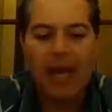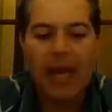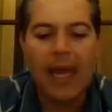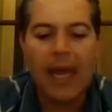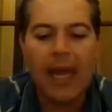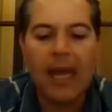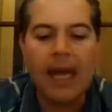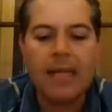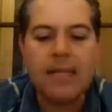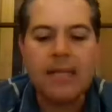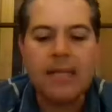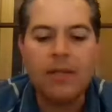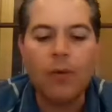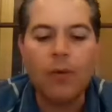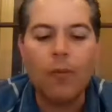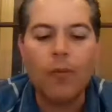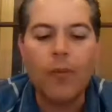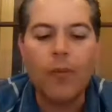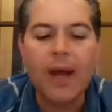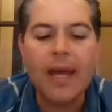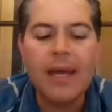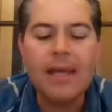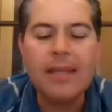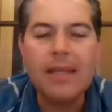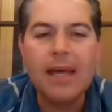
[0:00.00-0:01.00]
And the
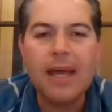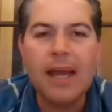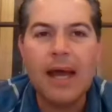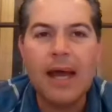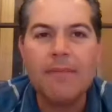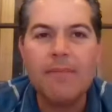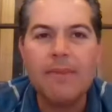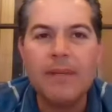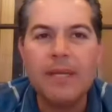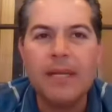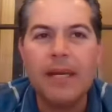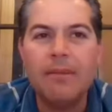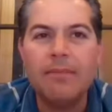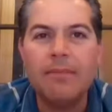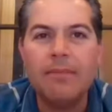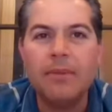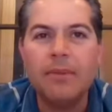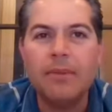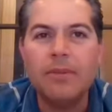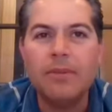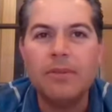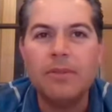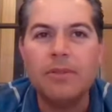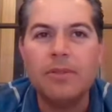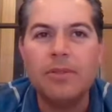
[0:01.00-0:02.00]
way that I've been
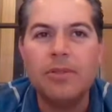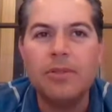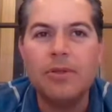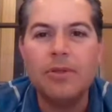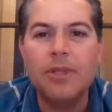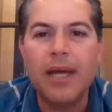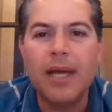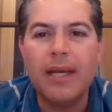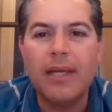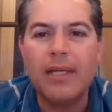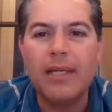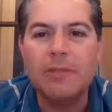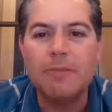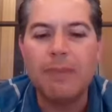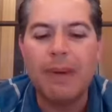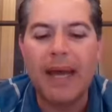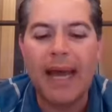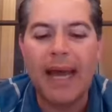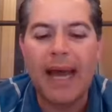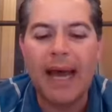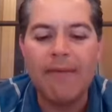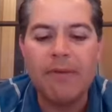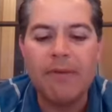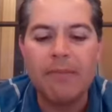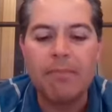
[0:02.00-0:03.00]
able to do that is by
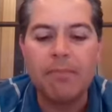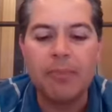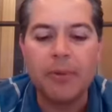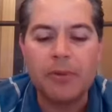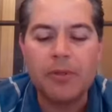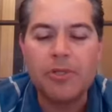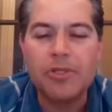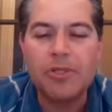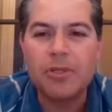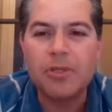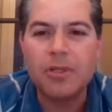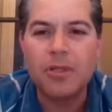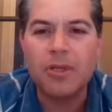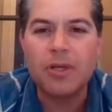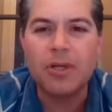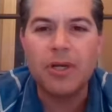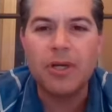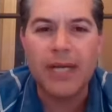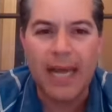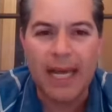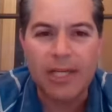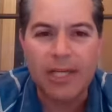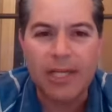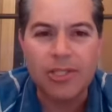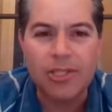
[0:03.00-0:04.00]
having personal
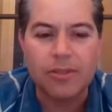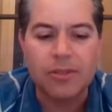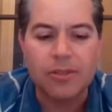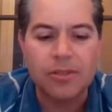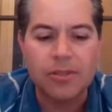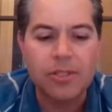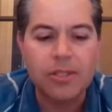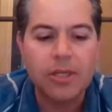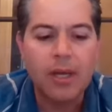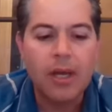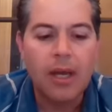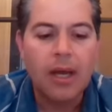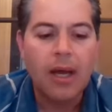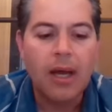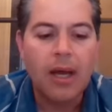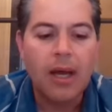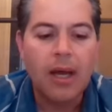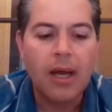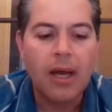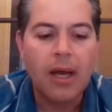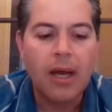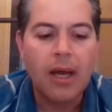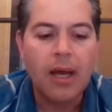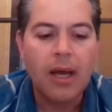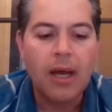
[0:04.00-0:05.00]
connections.
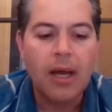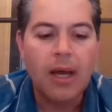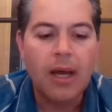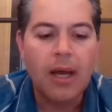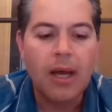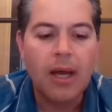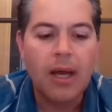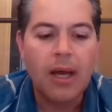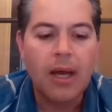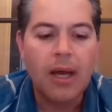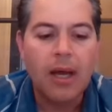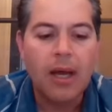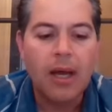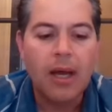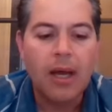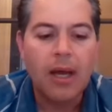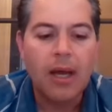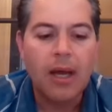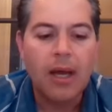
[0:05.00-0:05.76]
Send